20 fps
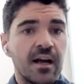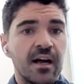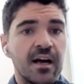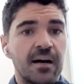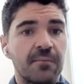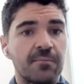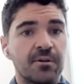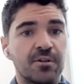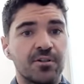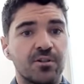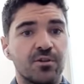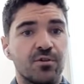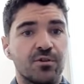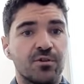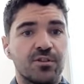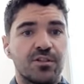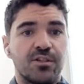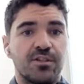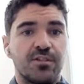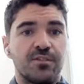I'm going to
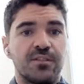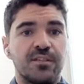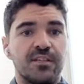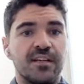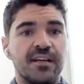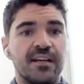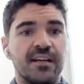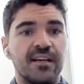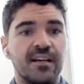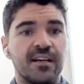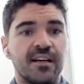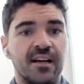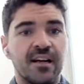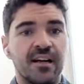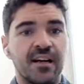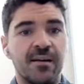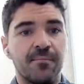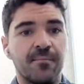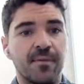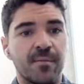talk to you today
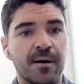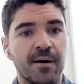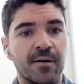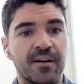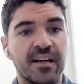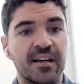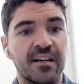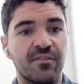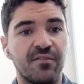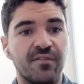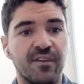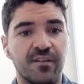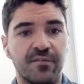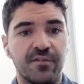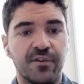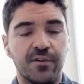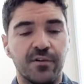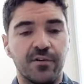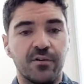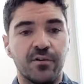um, about getting
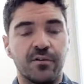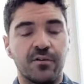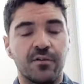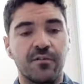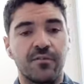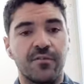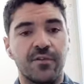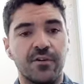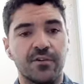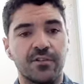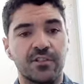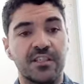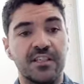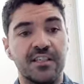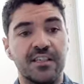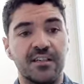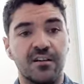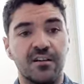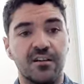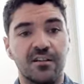fit for your for your
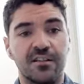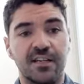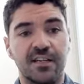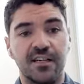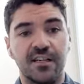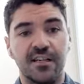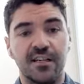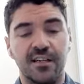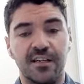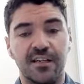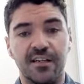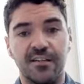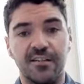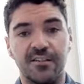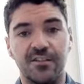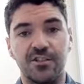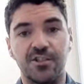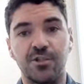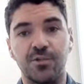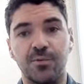skiing holiday
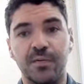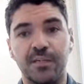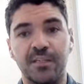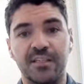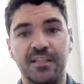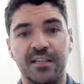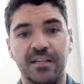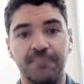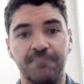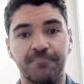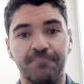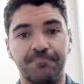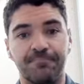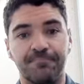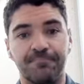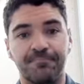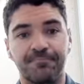in two weeks' time.